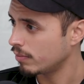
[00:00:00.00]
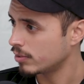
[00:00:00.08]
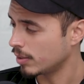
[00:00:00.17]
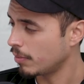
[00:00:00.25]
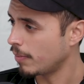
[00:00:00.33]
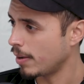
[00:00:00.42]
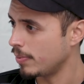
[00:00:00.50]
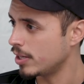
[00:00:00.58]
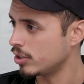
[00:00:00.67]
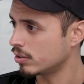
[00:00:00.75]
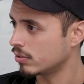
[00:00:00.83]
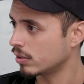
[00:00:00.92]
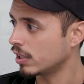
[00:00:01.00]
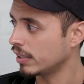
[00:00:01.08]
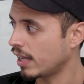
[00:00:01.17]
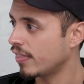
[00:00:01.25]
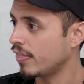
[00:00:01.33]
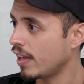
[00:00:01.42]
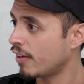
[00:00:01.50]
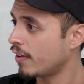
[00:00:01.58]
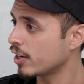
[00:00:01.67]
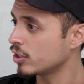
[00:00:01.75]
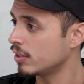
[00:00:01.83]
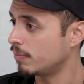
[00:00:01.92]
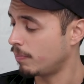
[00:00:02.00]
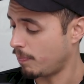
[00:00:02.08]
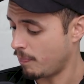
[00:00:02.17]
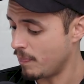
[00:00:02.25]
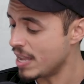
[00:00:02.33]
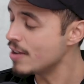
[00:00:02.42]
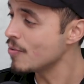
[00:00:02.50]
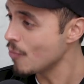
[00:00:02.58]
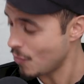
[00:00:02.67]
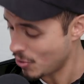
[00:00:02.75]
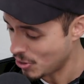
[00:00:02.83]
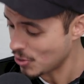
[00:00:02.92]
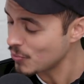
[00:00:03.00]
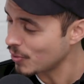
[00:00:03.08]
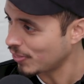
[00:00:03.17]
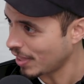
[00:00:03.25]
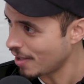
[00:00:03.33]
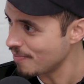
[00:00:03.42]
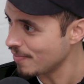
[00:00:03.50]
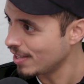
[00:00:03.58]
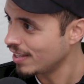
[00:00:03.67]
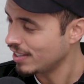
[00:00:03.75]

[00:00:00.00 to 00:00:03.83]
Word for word: Mm-hmm. Some of my patients who are like, mm-hmm. I've actually been good with them.